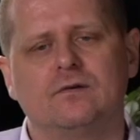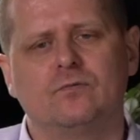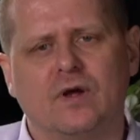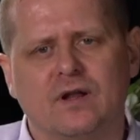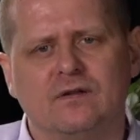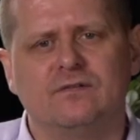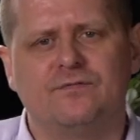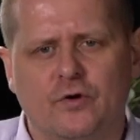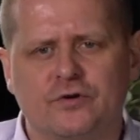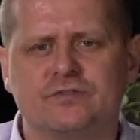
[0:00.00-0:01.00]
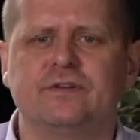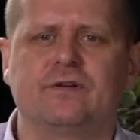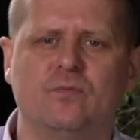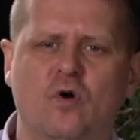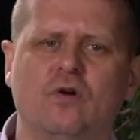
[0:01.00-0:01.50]
Well, first
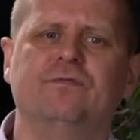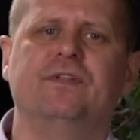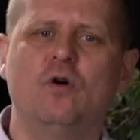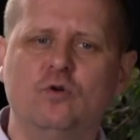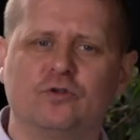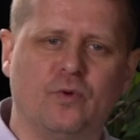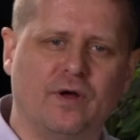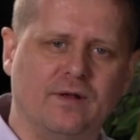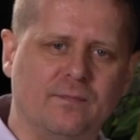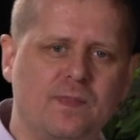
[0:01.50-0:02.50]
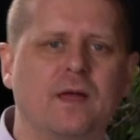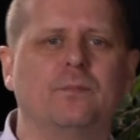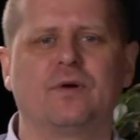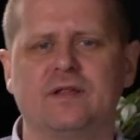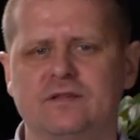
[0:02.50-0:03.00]
remove the old one,
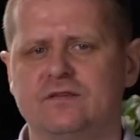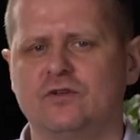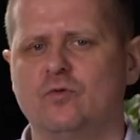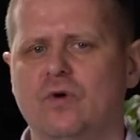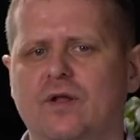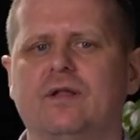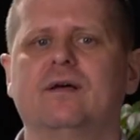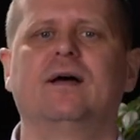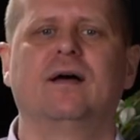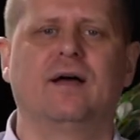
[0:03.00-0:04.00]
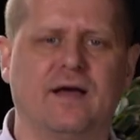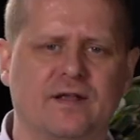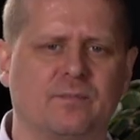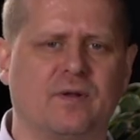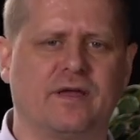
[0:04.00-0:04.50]
print new one,
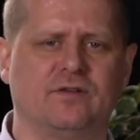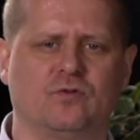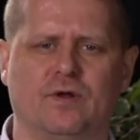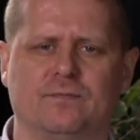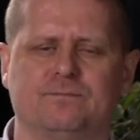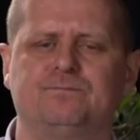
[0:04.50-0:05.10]
and apply new one.